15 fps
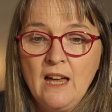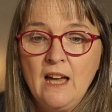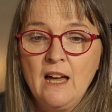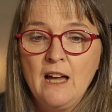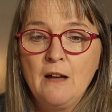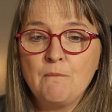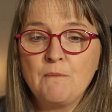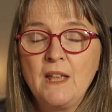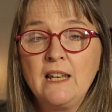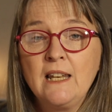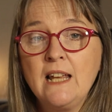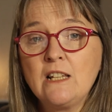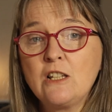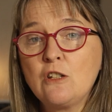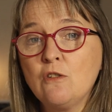
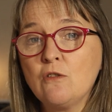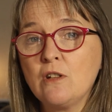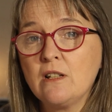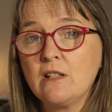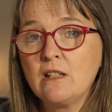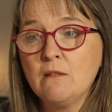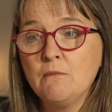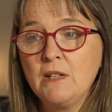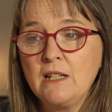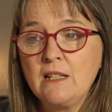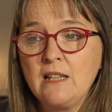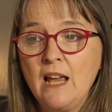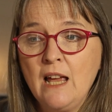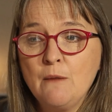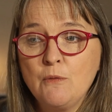Let's look at some
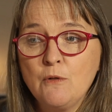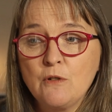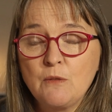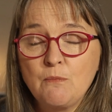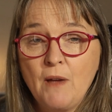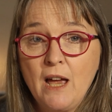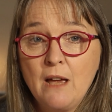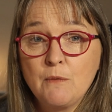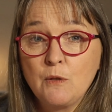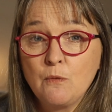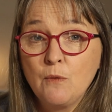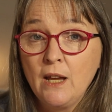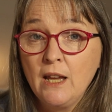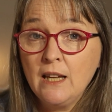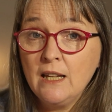examples perhaps
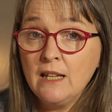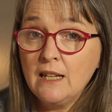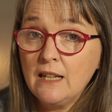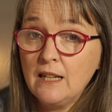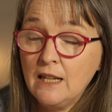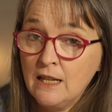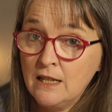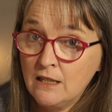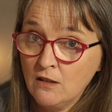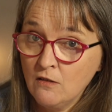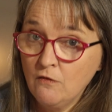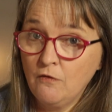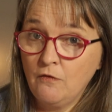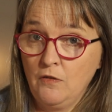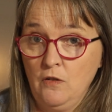where it
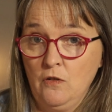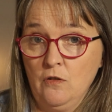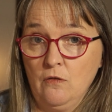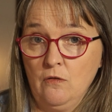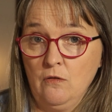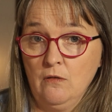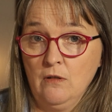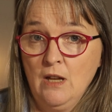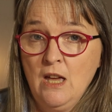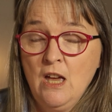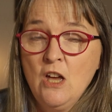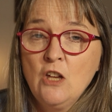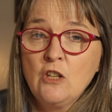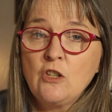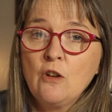isn't for you.
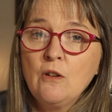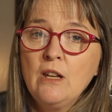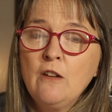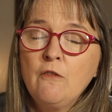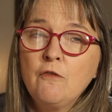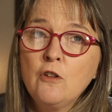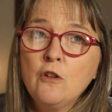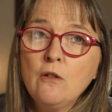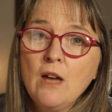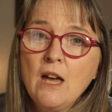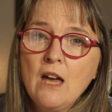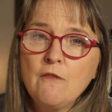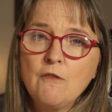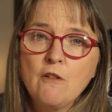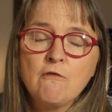So if you
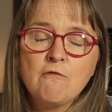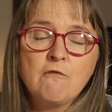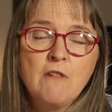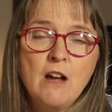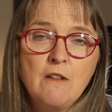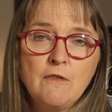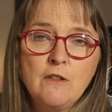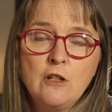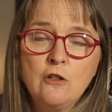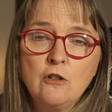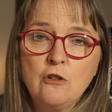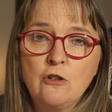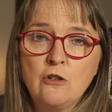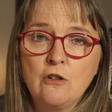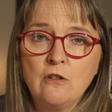have a
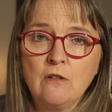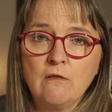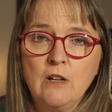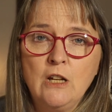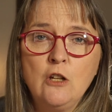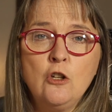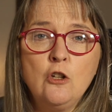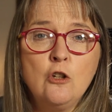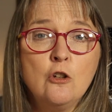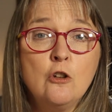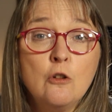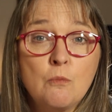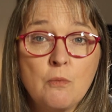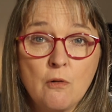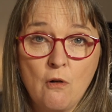revolutionary
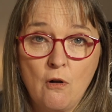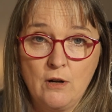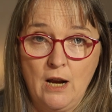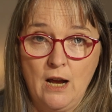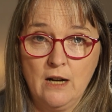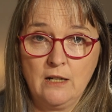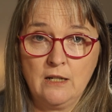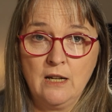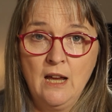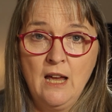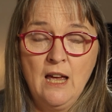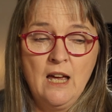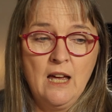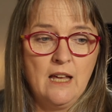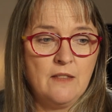new product
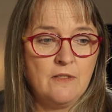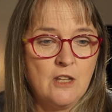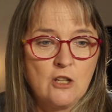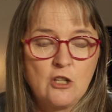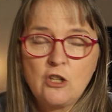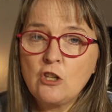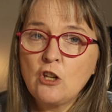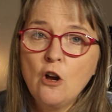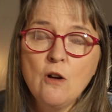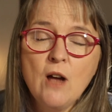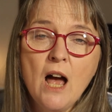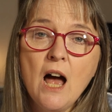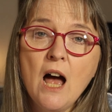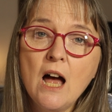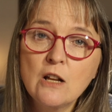that's so
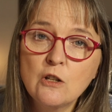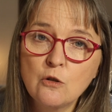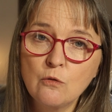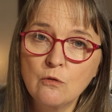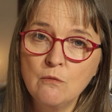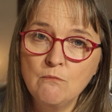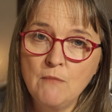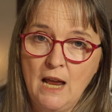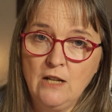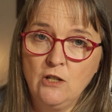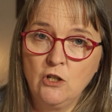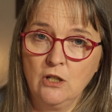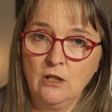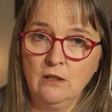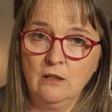hard to
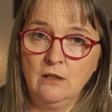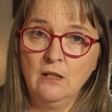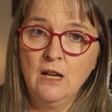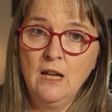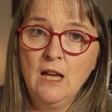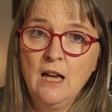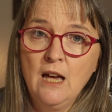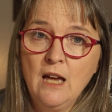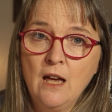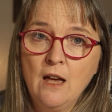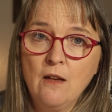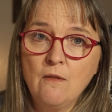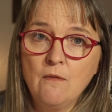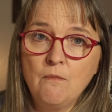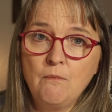imagine,
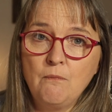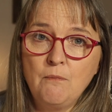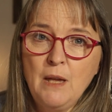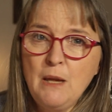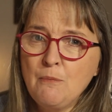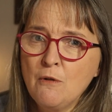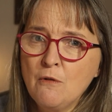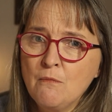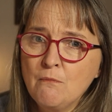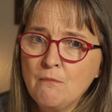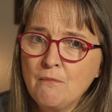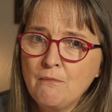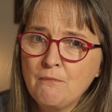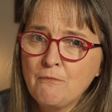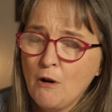
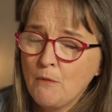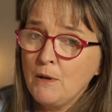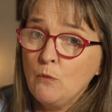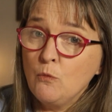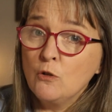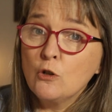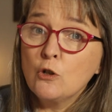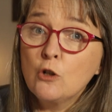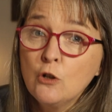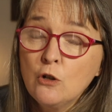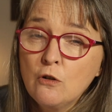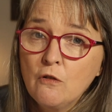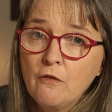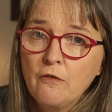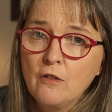people probably wouldn't
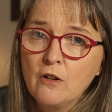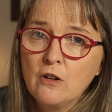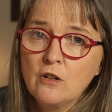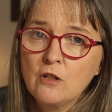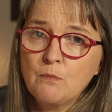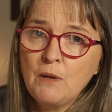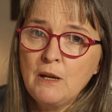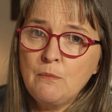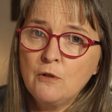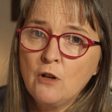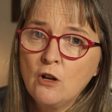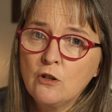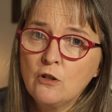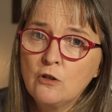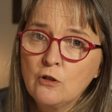Google for it, because people
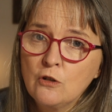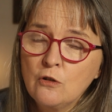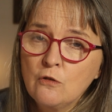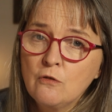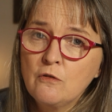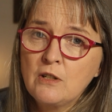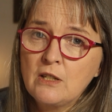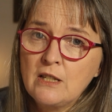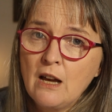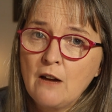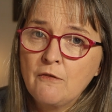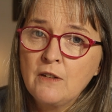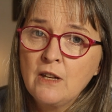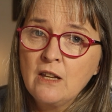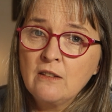don't Google
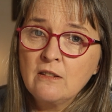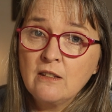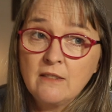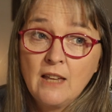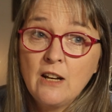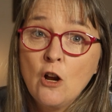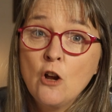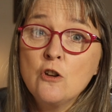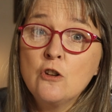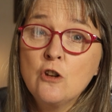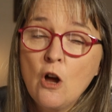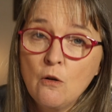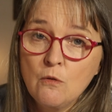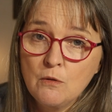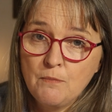stuff that they don't
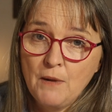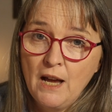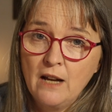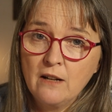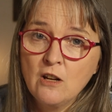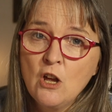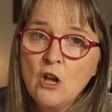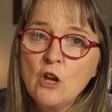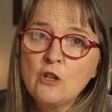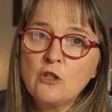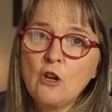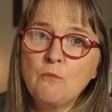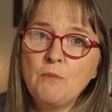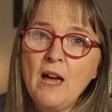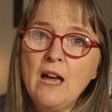know about.
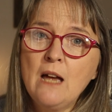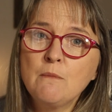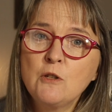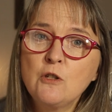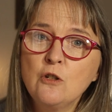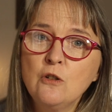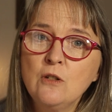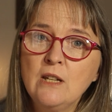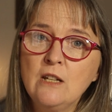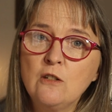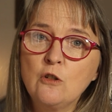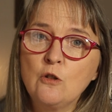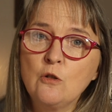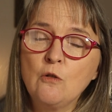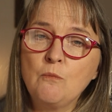So perhaps you need
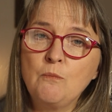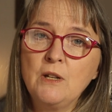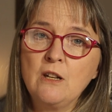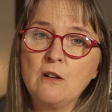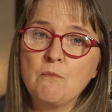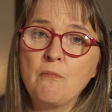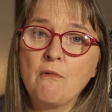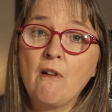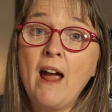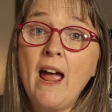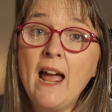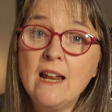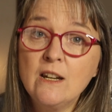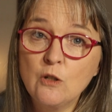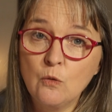to do a bigger
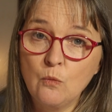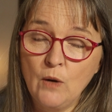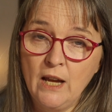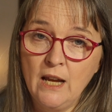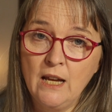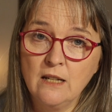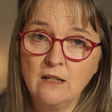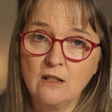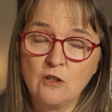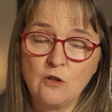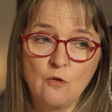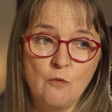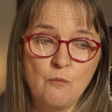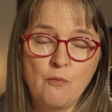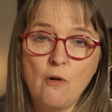brand awareness
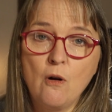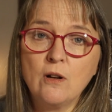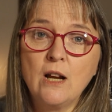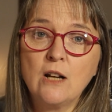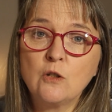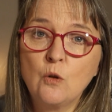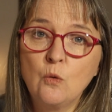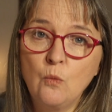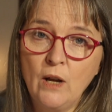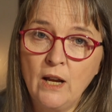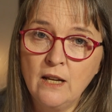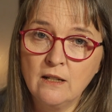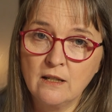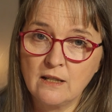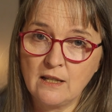or product
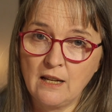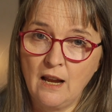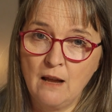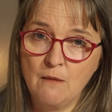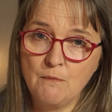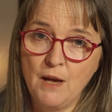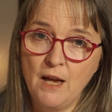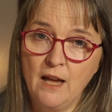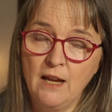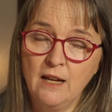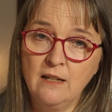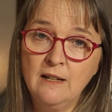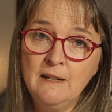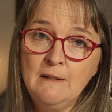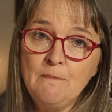awareness
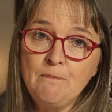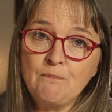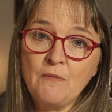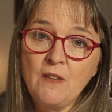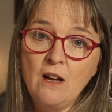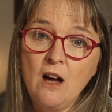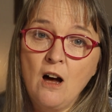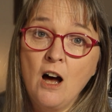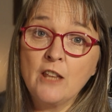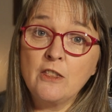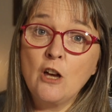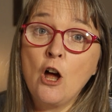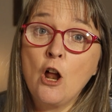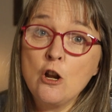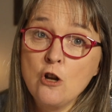campaign,
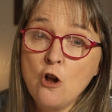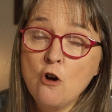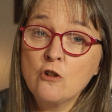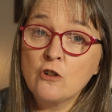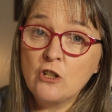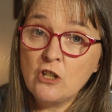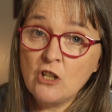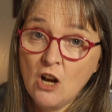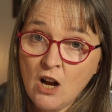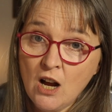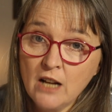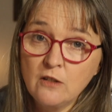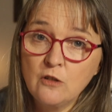either alongside